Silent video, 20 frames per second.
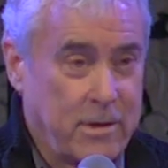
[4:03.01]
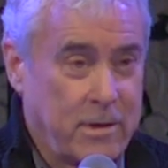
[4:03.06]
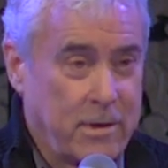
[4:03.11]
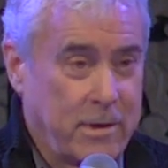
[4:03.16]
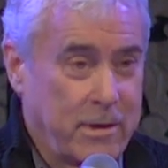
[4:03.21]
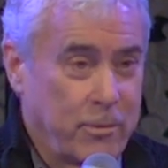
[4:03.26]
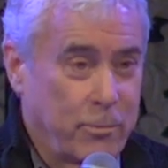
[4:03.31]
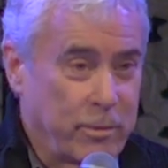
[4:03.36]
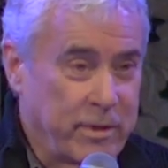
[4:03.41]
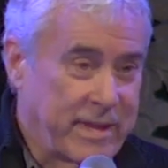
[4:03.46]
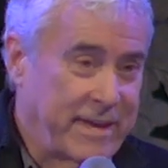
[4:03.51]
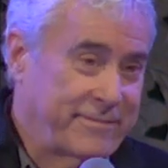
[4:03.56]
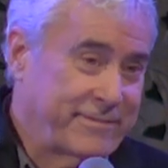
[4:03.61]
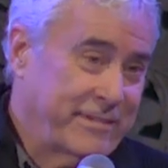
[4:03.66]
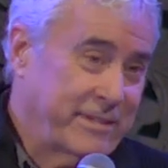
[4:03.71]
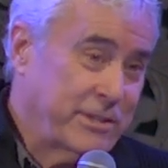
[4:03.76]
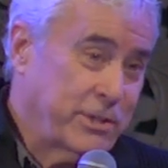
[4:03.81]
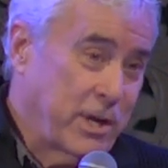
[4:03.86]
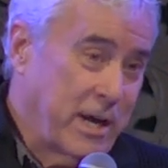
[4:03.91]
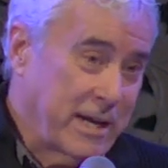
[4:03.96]
We'll have to
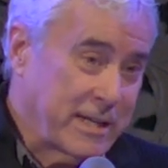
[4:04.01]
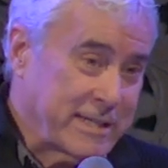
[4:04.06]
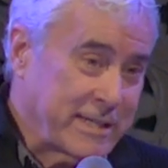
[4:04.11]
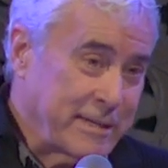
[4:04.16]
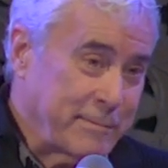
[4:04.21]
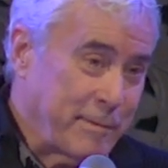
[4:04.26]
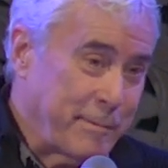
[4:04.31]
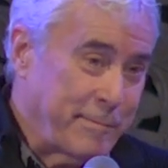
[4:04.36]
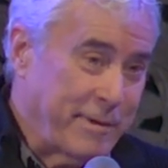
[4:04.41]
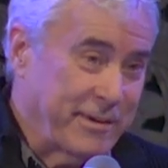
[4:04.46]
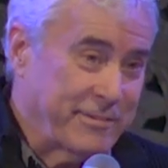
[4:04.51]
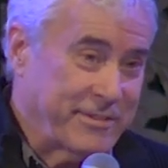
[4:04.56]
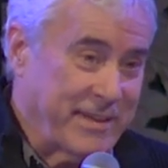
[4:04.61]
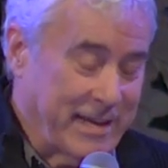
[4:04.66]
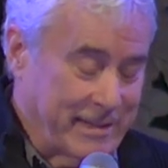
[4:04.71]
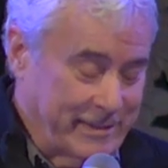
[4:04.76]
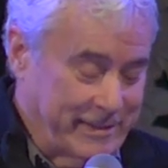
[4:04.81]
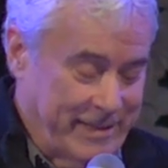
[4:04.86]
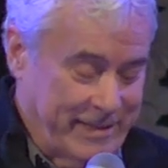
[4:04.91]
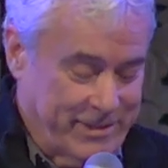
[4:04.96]
talk to him about that
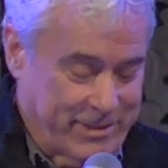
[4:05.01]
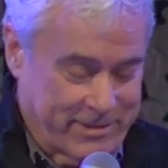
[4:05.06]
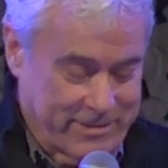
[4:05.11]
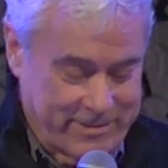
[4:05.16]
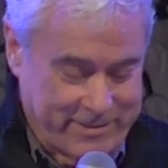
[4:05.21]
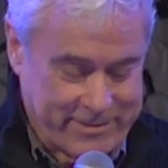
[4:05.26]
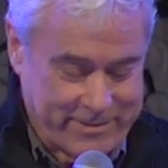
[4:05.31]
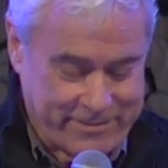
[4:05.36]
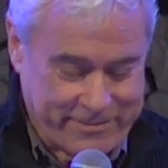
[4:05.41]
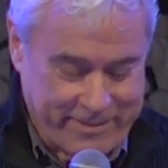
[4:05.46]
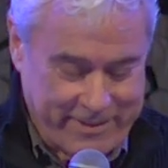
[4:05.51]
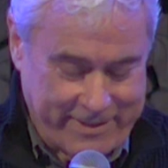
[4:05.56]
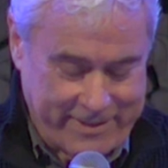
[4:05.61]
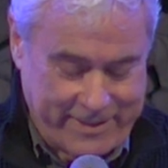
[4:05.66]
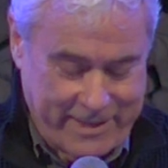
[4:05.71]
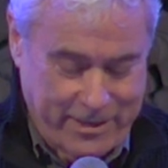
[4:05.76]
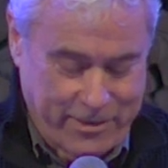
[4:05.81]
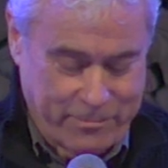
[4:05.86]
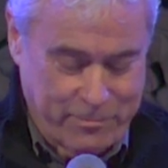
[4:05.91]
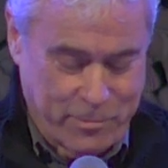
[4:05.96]
later to find
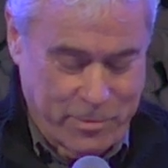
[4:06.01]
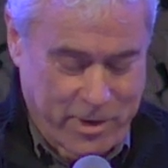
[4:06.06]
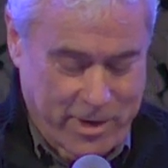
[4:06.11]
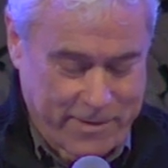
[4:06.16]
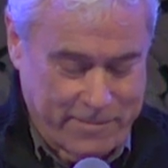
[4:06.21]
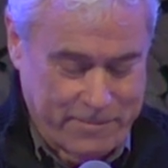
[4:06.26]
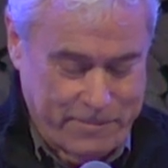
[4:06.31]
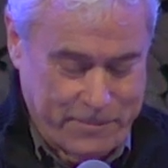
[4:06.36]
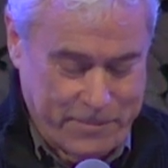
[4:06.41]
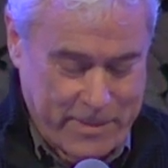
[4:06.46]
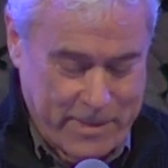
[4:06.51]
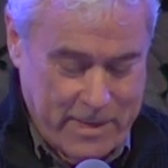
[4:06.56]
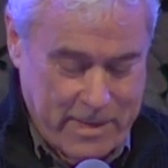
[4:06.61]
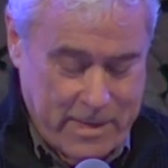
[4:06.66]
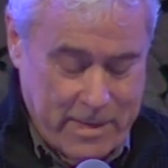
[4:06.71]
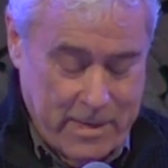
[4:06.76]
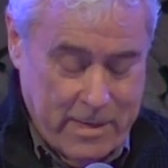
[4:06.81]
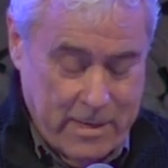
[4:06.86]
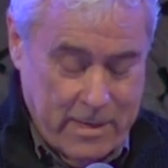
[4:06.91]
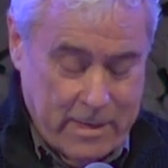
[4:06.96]
out more.
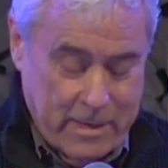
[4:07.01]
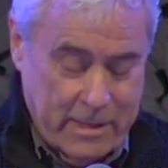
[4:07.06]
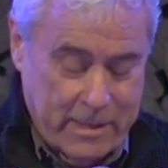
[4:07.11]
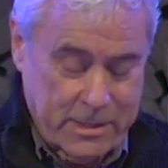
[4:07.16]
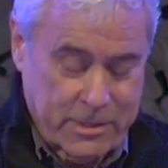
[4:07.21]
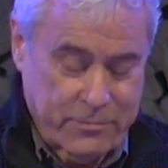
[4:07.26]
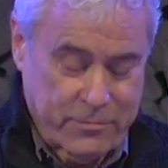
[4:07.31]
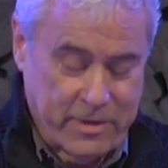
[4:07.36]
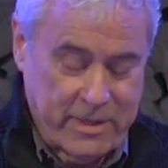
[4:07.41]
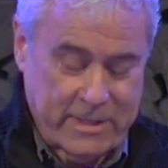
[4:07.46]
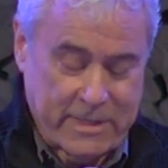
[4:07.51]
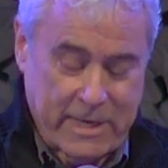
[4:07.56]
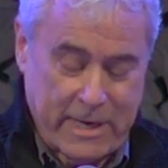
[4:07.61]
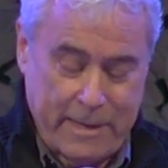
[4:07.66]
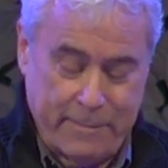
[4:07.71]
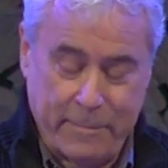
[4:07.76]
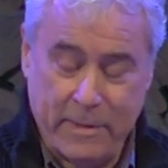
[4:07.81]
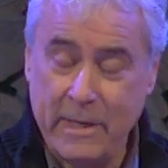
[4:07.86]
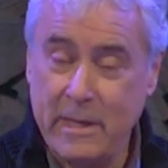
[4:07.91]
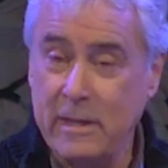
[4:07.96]
In his free
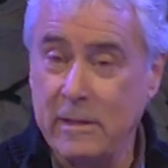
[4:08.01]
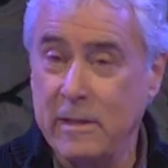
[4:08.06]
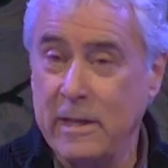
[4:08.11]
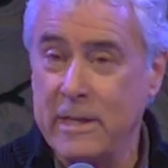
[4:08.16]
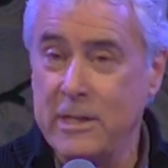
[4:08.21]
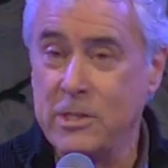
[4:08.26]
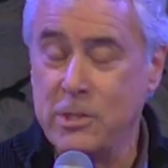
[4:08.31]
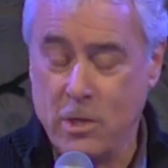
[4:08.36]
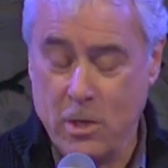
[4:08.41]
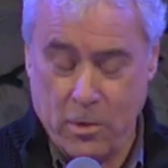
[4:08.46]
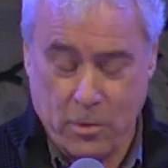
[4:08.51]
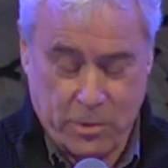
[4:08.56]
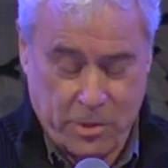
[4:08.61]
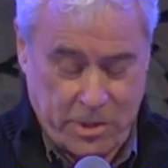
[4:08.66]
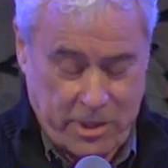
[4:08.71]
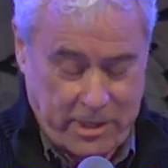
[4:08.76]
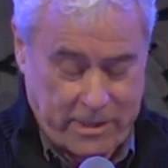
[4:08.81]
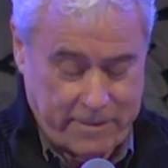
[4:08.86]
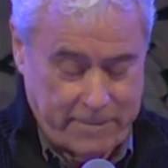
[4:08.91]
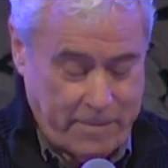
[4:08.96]
time, he likes
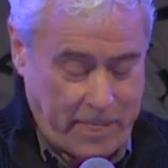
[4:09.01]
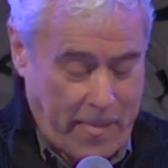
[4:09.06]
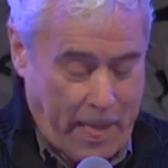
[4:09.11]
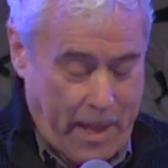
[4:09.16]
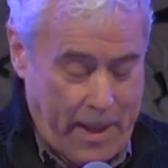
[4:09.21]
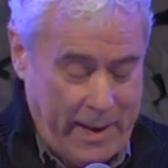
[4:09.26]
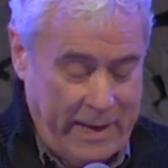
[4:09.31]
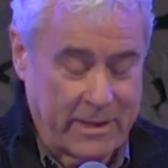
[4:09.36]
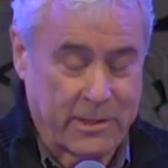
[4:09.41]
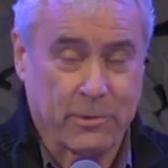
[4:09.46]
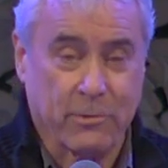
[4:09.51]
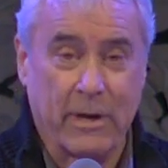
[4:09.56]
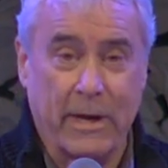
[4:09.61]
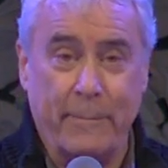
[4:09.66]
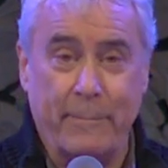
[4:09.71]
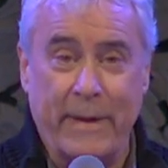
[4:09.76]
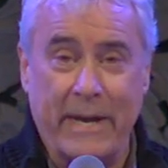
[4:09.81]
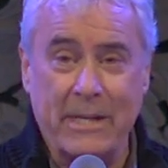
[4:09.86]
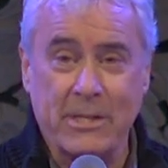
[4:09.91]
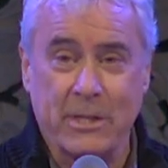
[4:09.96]
coaching eighth grade
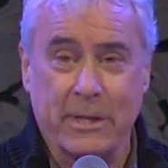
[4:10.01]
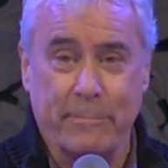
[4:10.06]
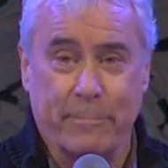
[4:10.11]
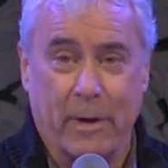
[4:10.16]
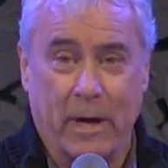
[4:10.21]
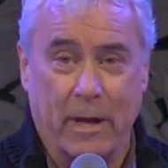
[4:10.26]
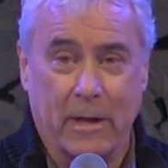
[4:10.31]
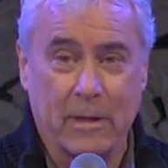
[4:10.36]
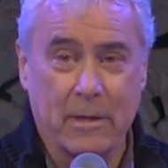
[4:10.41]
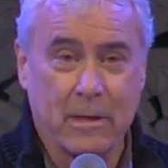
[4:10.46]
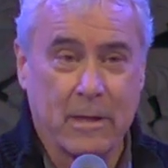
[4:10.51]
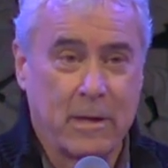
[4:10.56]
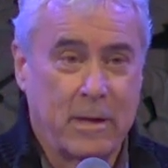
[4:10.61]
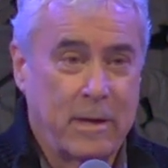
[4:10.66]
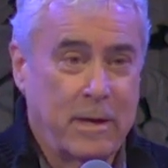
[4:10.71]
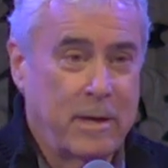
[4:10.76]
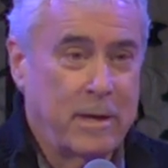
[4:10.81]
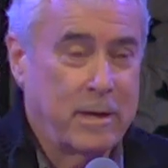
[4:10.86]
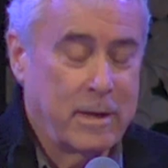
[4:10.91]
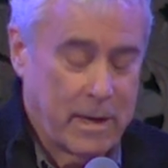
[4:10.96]
basketball.
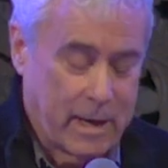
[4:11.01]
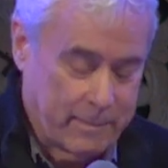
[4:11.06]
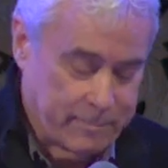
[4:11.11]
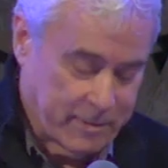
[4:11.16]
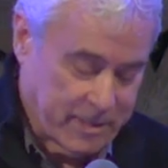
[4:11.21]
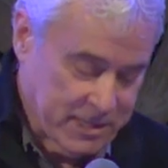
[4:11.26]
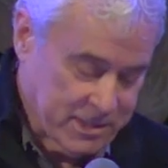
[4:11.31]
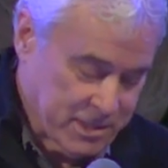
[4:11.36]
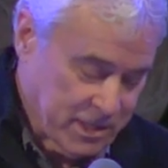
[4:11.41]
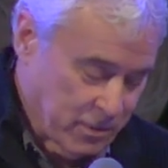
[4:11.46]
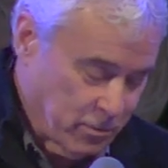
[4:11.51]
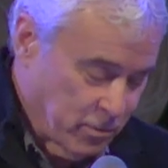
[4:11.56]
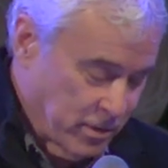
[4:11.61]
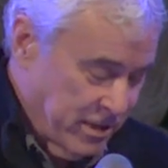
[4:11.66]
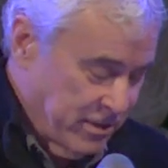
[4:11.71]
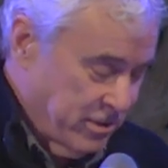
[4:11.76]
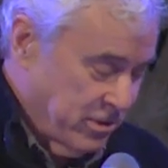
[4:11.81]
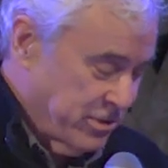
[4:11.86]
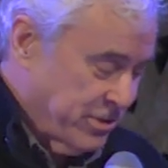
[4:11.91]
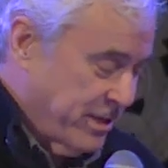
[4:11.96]
I'm guessing one of
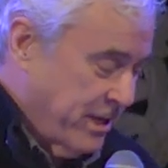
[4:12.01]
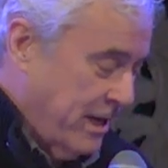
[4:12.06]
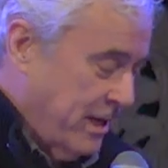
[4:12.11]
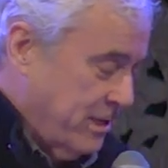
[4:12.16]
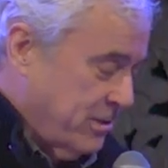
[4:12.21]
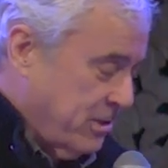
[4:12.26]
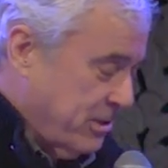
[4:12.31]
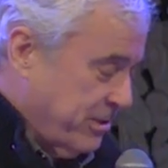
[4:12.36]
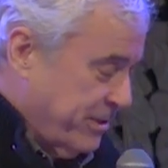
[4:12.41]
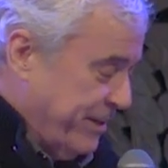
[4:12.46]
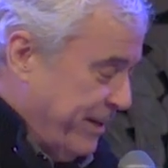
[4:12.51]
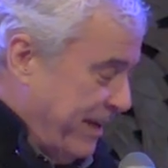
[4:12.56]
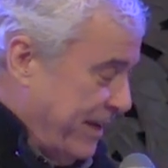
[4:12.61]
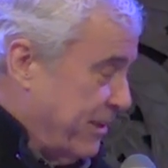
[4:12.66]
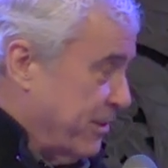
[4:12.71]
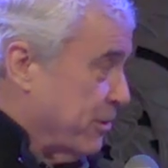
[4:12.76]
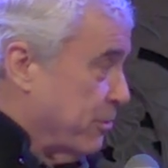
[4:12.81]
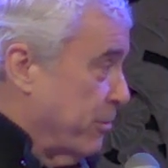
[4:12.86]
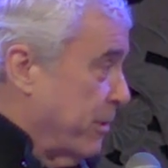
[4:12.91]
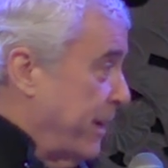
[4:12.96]
those guys is in eighth
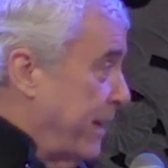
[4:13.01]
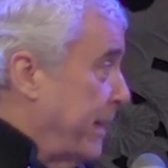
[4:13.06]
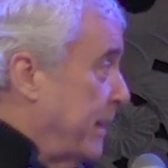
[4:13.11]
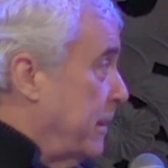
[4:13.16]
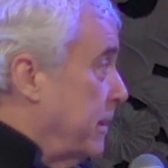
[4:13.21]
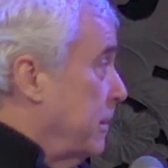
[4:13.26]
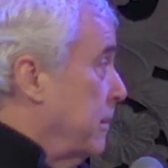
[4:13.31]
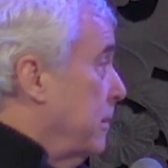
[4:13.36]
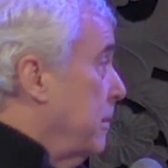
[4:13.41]
grade.